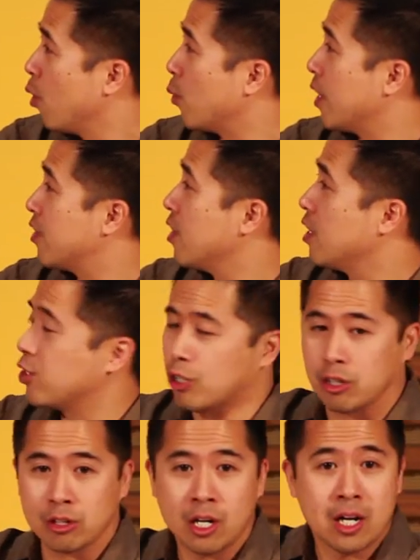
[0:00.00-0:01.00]
with
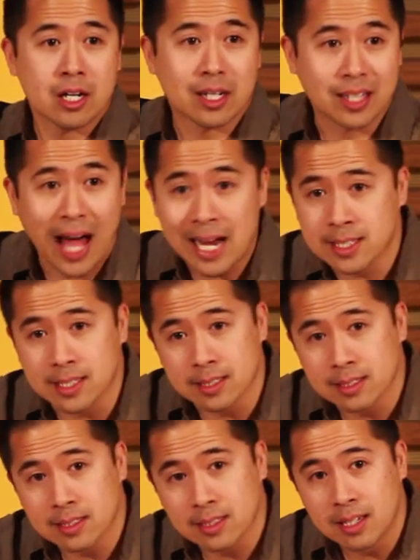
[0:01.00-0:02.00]
your
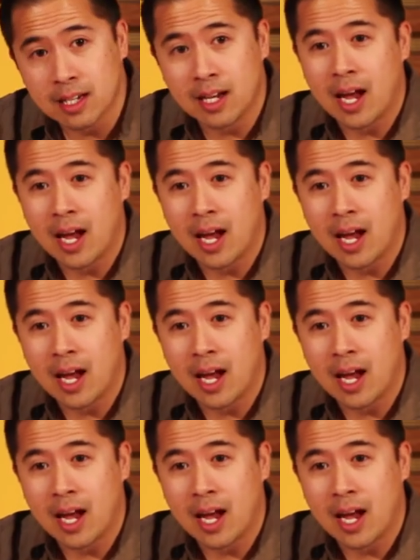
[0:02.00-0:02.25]
classes,